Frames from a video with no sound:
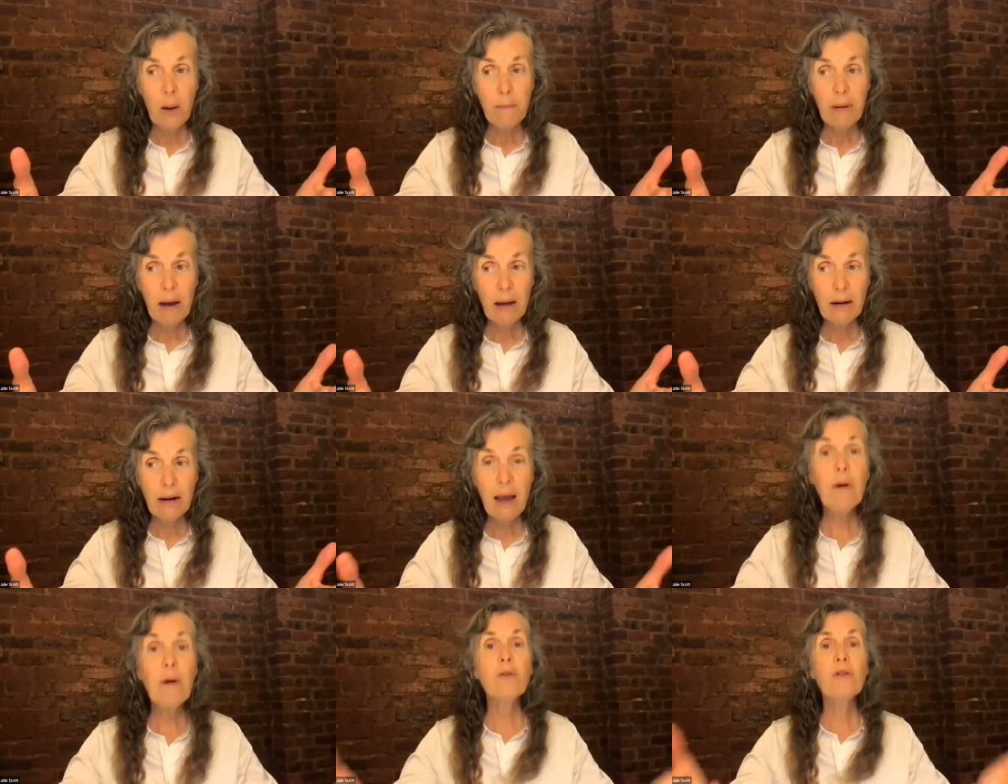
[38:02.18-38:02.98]
but
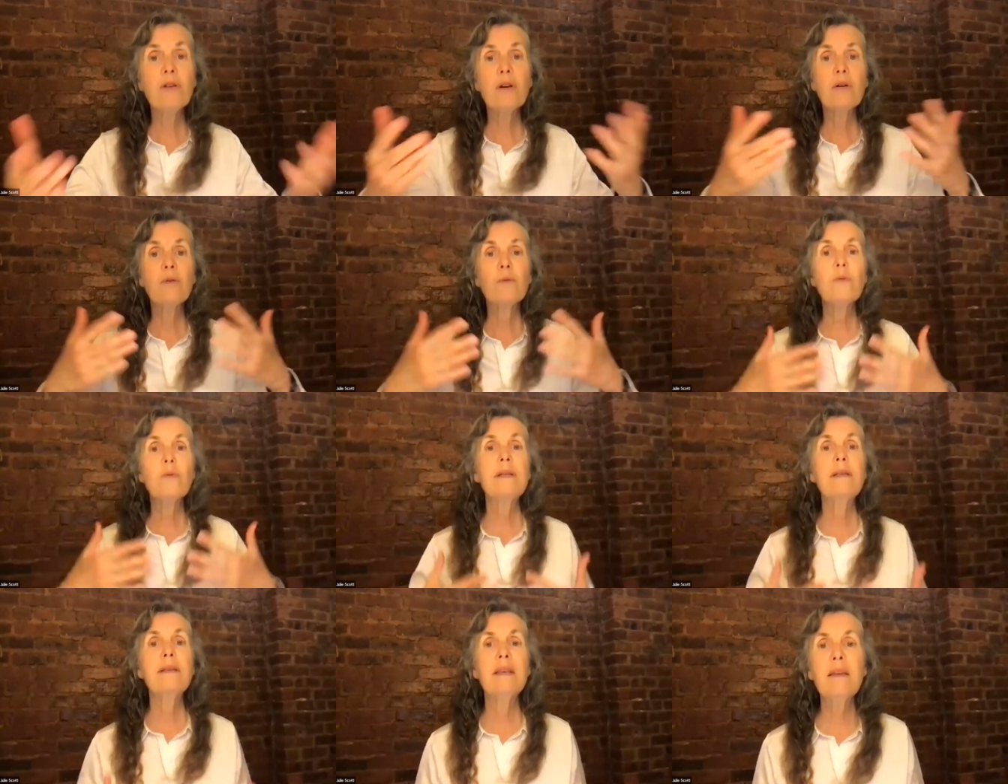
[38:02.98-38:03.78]
I'm also
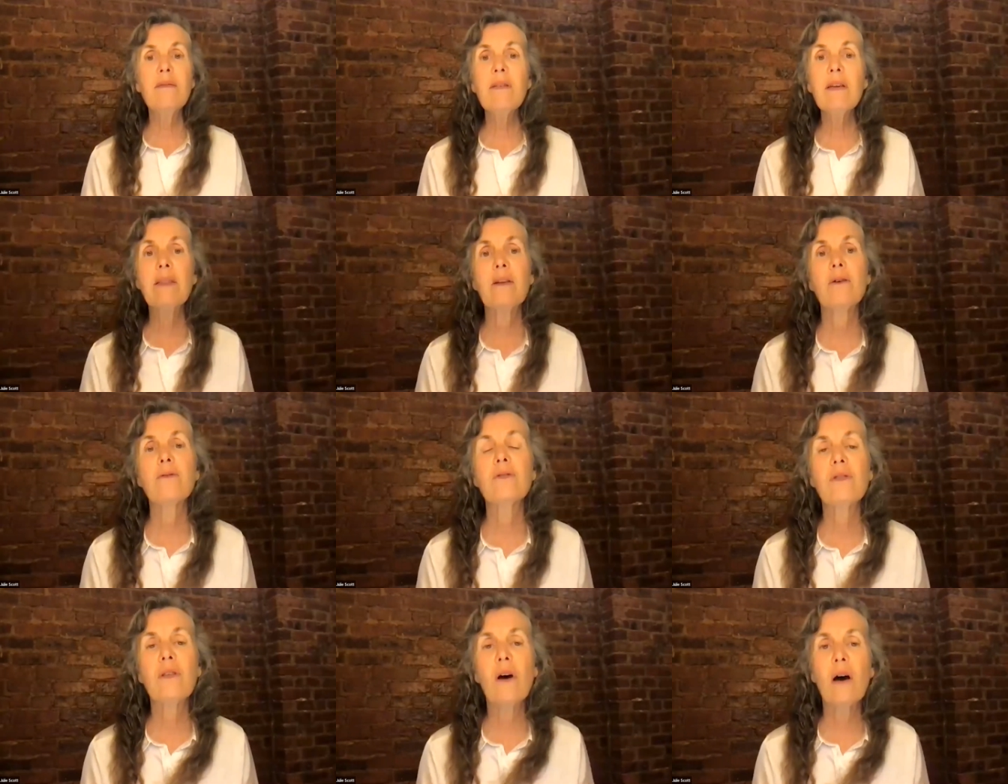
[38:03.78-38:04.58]
receiving
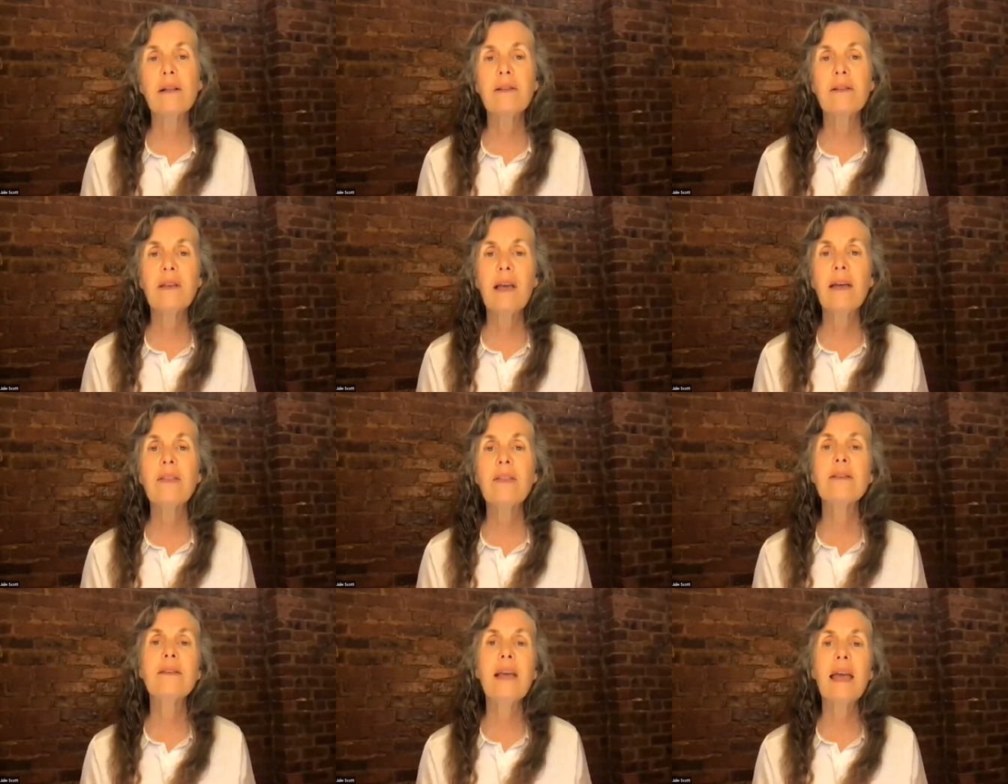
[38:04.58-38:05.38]
those thoughts at
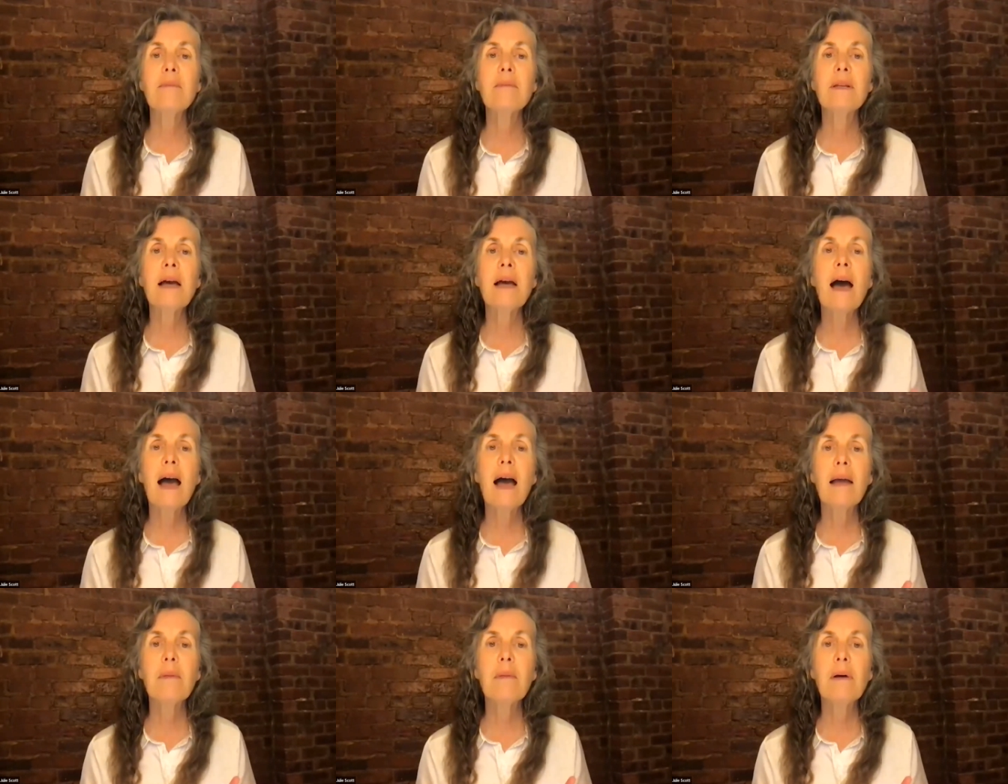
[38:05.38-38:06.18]
the same
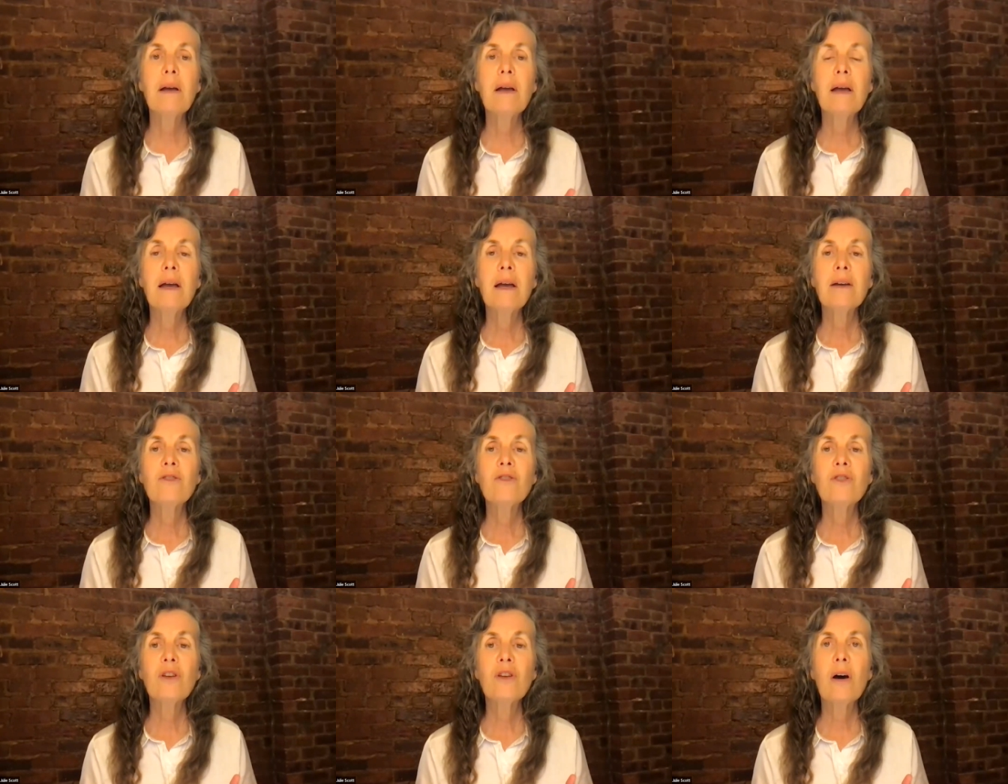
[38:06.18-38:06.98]
time.
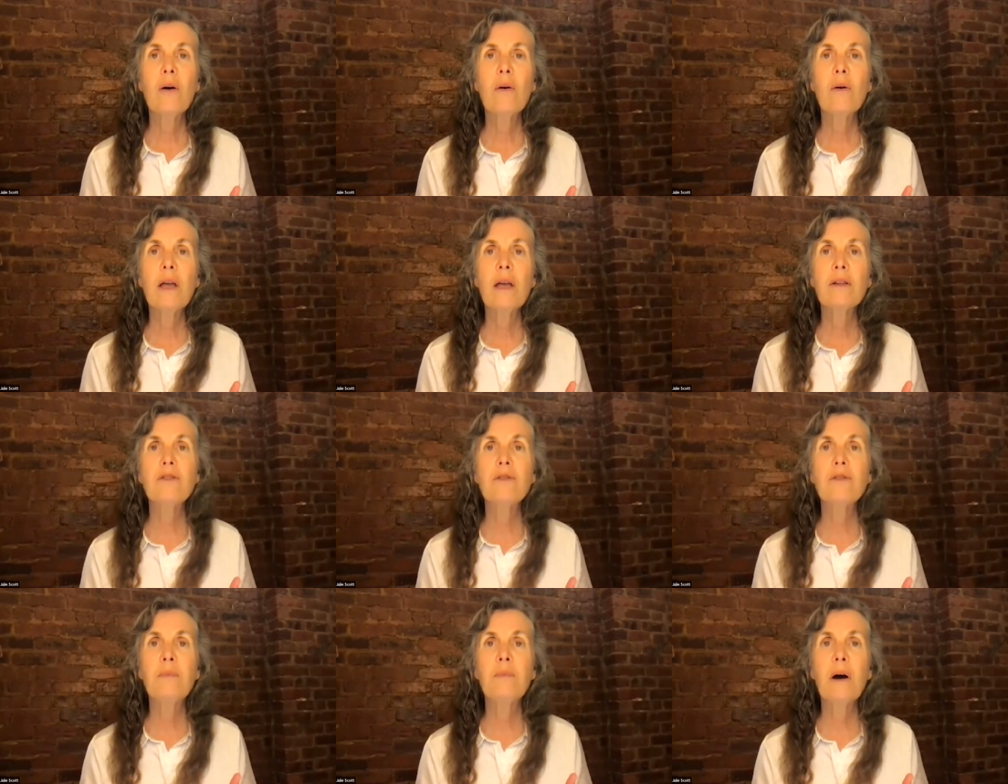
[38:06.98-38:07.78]
So
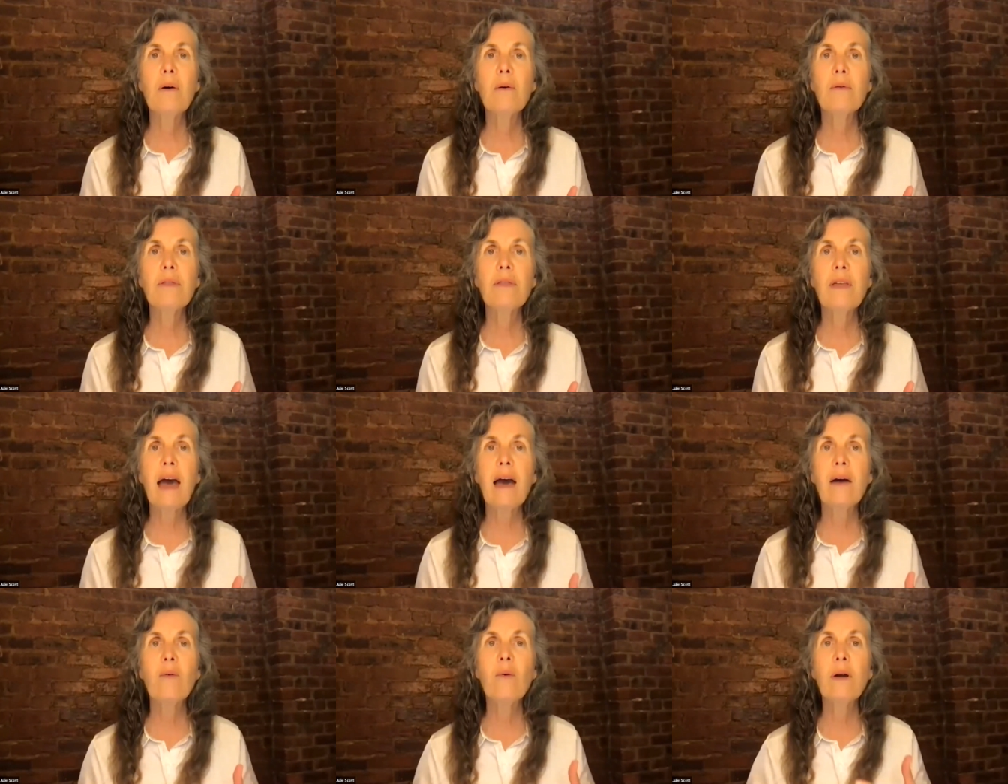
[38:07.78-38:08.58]
it's both
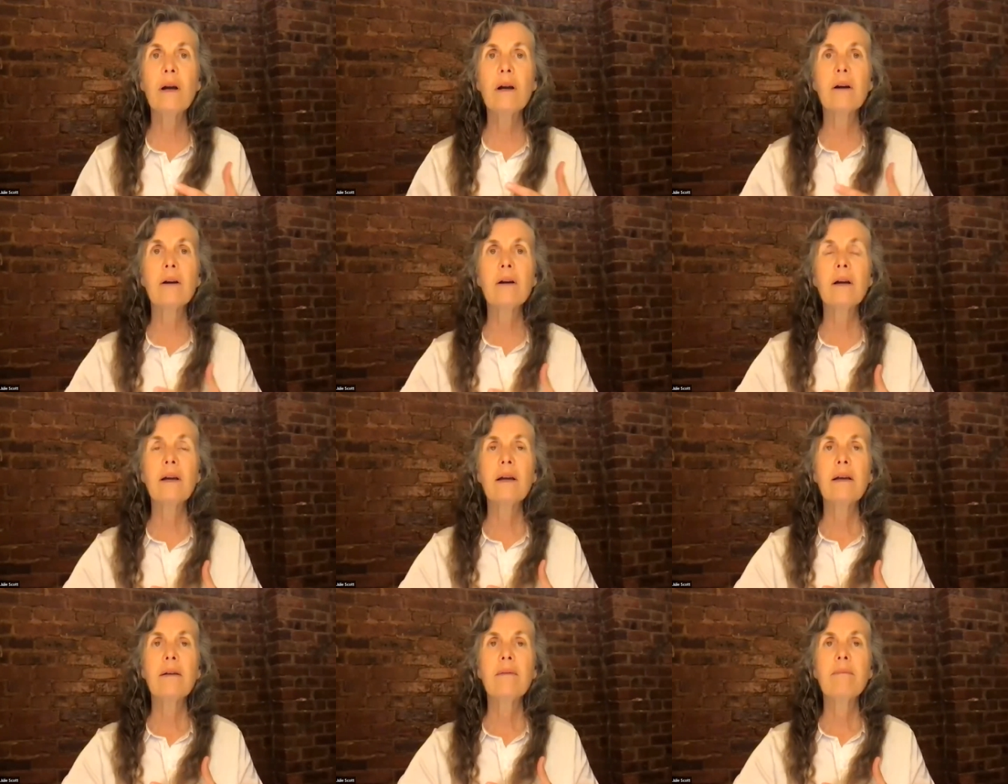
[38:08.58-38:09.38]
that we're
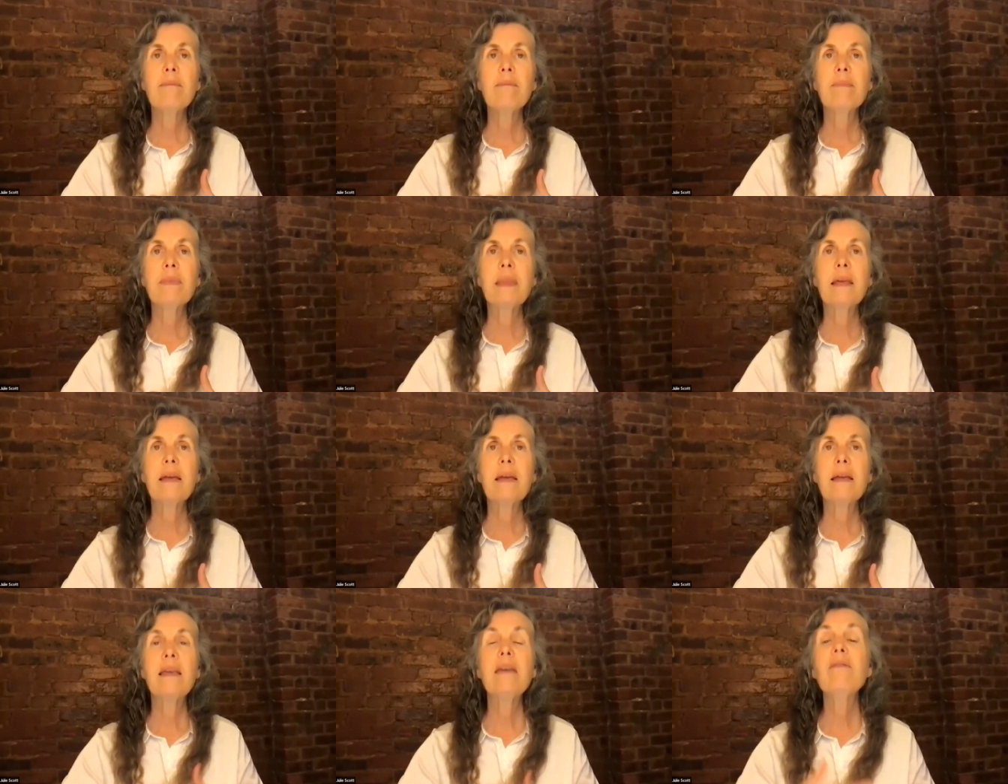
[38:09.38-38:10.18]

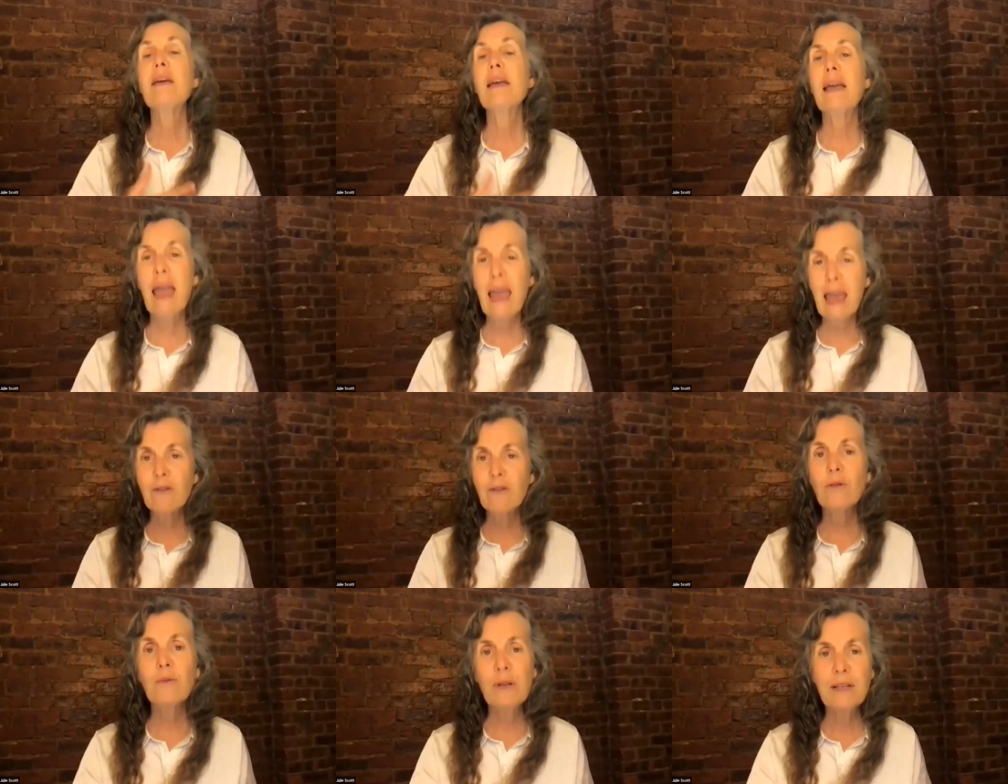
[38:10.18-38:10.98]
giving
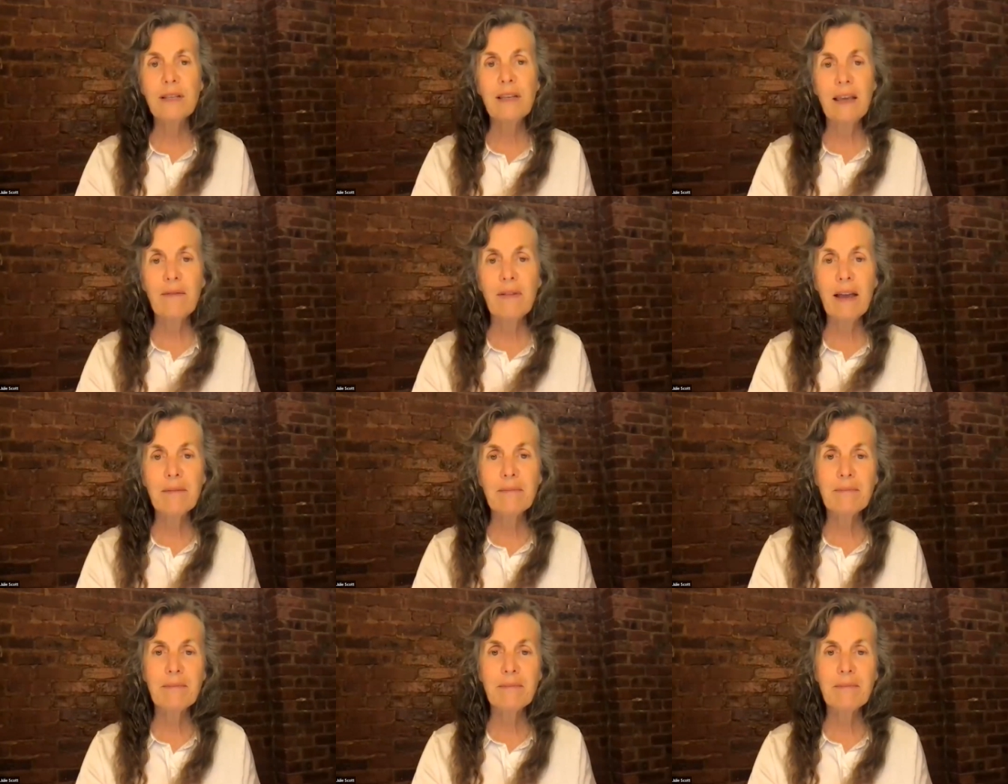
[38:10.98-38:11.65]
and receiving.